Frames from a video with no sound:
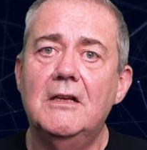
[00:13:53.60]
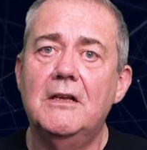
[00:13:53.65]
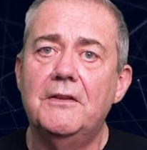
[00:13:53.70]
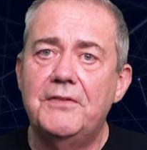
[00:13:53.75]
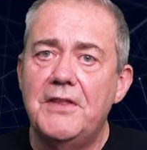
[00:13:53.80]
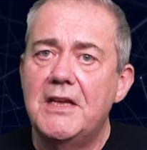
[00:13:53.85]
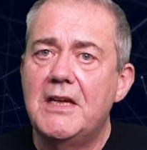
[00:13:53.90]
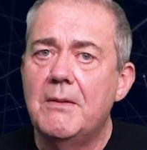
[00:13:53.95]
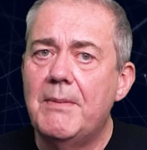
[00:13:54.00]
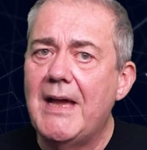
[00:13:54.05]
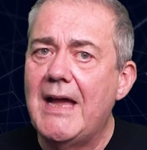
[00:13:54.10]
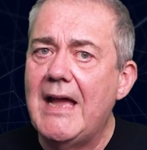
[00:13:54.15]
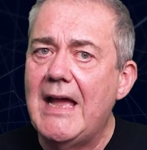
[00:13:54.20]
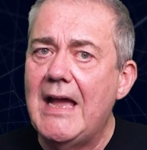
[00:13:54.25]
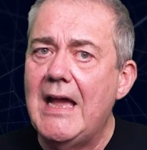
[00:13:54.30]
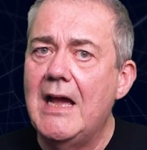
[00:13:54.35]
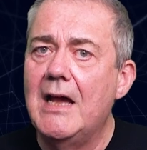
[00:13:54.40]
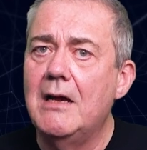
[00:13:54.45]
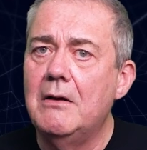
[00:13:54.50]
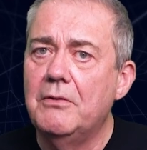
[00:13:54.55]
Think about
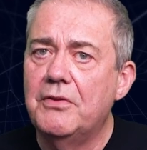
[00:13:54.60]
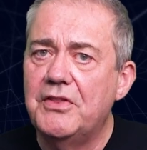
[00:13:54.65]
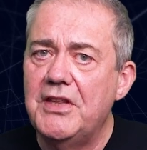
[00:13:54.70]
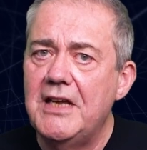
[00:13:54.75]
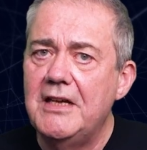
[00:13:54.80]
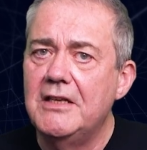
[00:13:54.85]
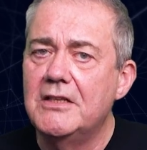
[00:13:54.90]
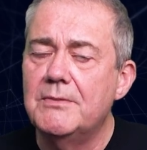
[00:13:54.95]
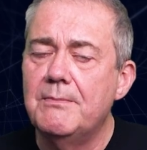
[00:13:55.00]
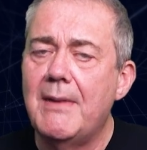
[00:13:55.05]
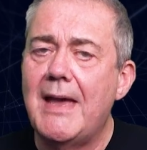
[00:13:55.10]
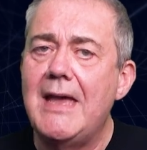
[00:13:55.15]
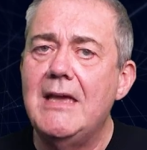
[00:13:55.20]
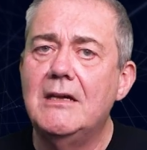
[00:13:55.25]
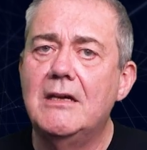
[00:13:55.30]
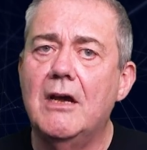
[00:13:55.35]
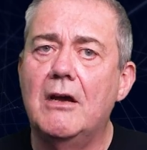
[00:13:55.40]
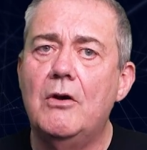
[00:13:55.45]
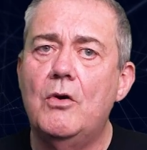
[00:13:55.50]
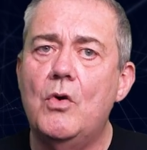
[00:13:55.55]
how things may
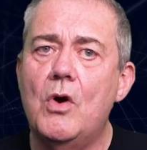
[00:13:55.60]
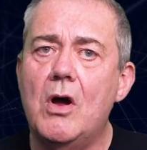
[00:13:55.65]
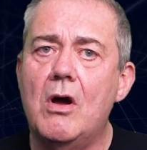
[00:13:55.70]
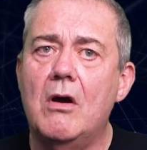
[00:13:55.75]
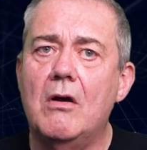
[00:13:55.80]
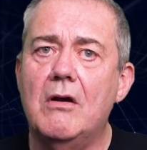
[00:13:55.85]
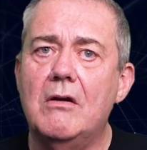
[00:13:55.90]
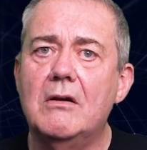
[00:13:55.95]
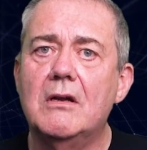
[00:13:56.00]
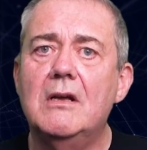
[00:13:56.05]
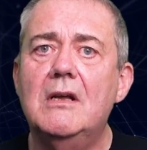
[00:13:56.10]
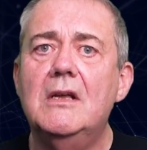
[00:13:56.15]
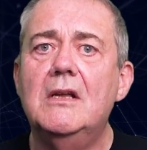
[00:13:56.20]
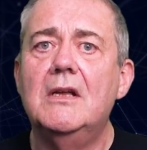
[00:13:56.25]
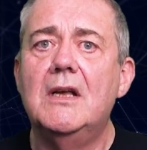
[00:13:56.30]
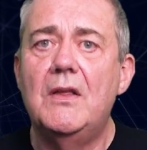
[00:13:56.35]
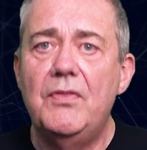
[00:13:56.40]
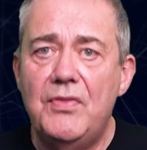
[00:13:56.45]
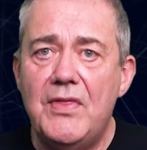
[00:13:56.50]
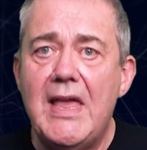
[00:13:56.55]
go wrong,
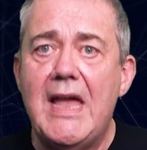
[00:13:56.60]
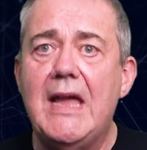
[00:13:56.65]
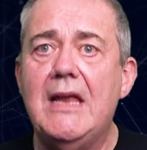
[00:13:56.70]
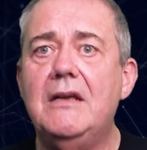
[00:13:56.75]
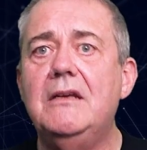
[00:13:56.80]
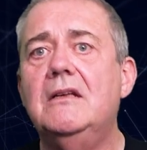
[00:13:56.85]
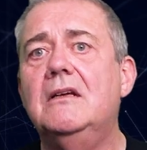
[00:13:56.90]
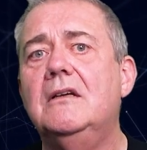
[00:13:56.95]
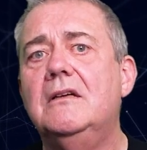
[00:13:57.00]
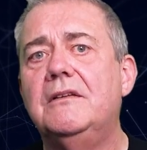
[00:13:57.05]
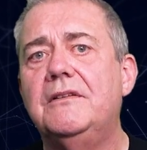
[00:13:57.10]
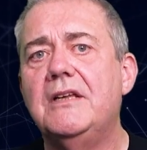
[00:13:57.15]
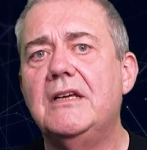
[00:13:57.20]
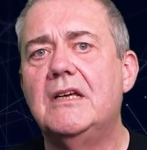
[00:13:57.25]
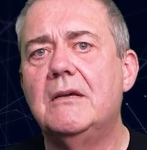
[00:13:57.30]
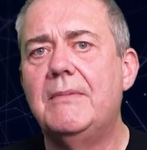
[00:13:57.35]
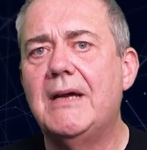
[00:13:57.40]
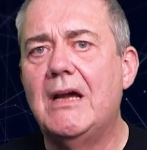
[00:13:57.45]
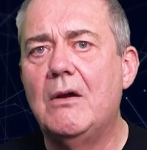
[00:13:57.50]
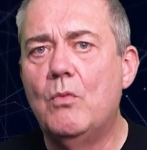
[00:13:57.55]
and then
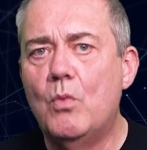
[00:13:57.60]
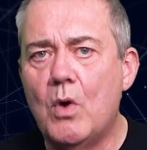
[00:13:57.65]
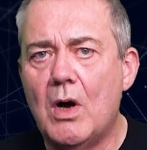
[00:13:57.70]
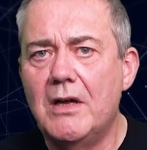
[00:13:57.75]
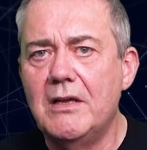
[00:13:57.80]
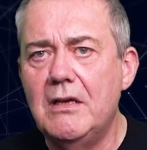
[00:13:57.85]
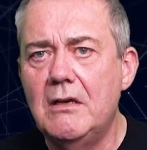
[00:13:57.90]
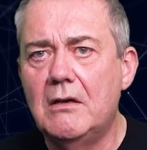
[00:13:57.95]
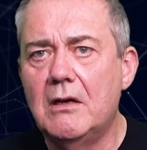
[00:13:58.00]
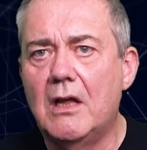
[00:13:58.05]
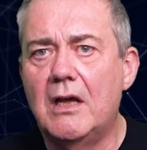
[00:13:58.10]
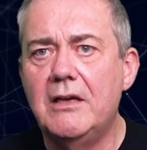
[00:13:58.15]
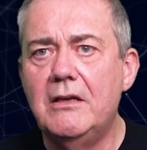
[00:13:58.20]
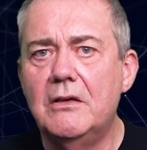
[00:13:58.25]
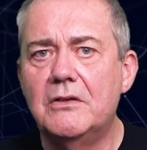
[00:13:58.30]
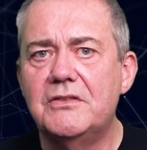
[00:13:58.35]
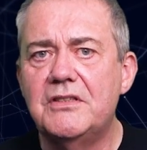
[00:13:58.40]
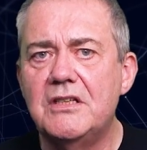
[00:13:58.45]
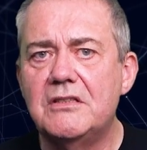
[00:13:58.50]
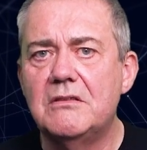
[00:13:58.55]
think about what you'd like
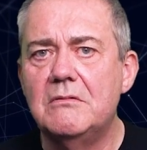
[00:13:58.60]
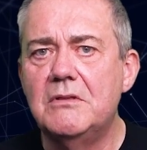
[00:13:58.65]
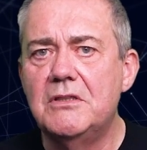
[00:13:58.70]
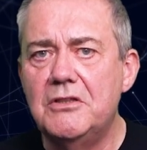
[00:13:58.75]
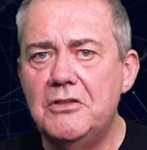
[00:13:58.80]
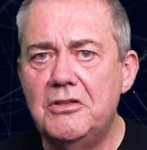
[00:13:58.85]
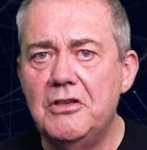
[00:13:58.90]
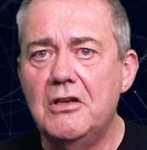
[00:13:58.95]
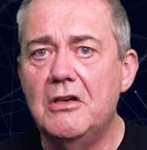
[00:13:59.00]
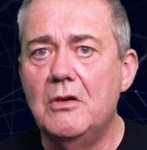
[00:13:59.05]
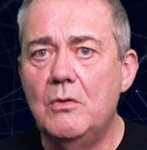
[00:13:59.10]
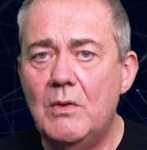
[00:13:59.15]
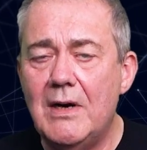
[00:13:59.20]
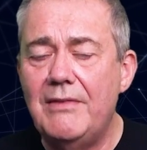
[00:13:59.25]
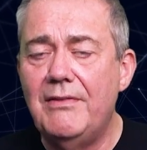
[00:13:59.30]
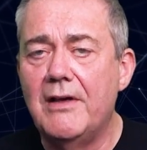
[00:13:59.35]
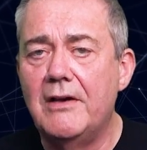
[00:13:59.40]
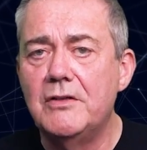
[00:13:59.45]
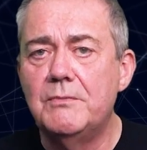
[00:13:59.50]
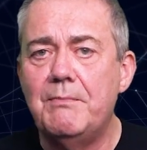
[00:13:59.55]
your system to do
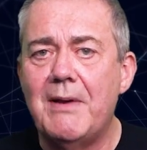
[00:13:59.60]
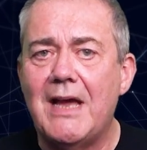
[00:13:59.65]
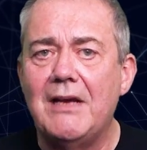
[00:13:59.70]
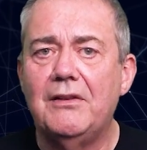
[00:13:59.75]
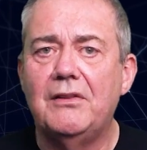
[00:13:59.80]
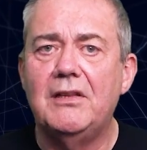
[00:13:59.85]
when those bad